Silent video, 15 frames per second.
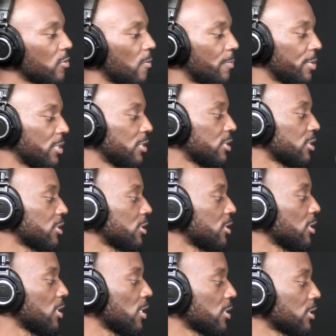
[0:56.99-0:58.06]
piece
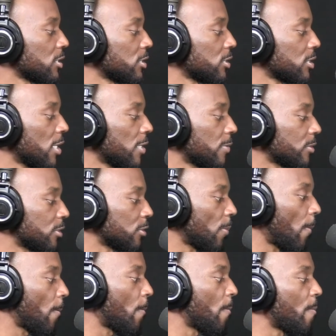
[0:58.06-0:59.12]
to such
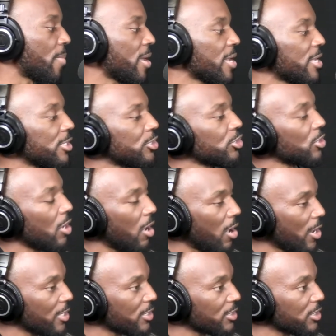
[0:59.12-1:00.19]
major
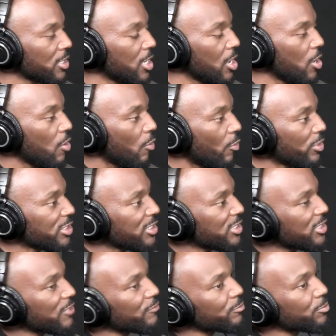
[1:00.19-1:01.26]
artists. What's the
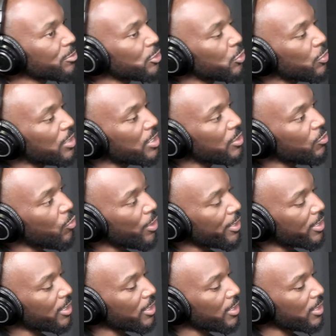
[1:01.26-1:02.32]
difference between
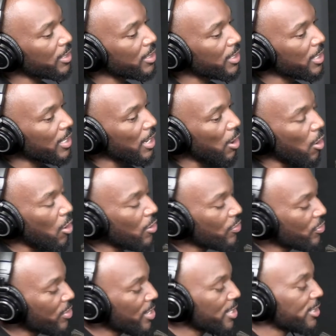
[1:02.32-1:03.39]
working
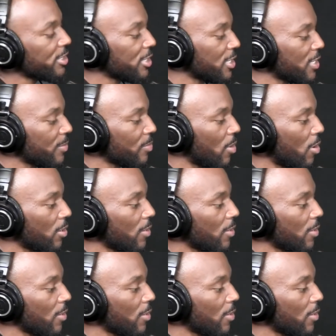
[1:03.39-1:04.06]
on their team on a